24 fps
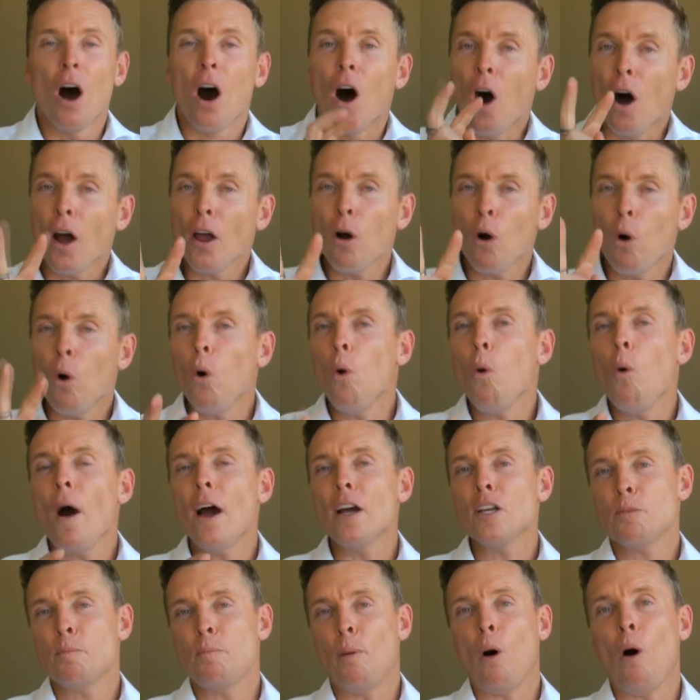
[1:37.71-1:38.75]
I
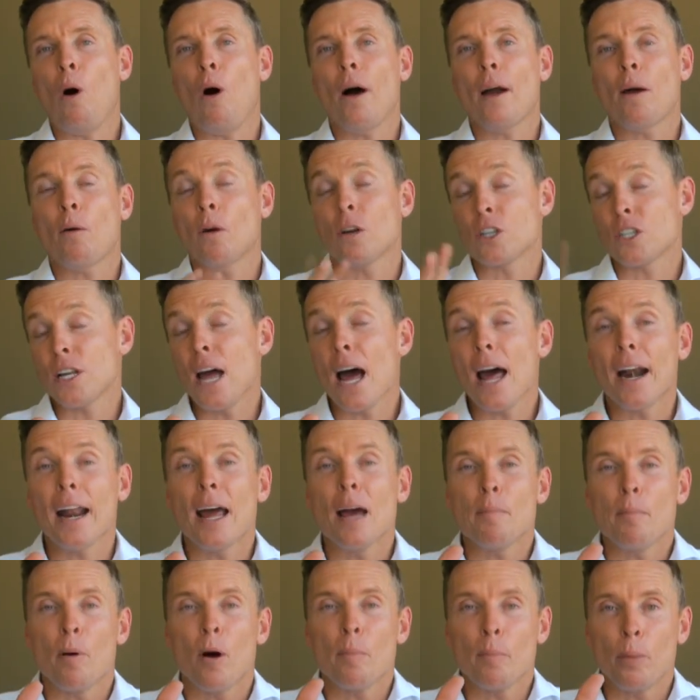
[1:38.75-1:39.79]
always buy, well, I started
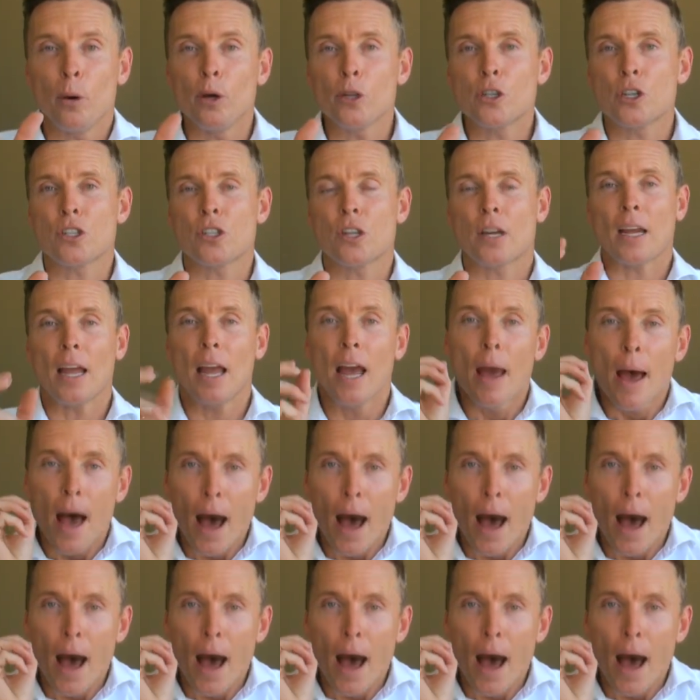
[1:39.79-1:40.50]
out by purchasing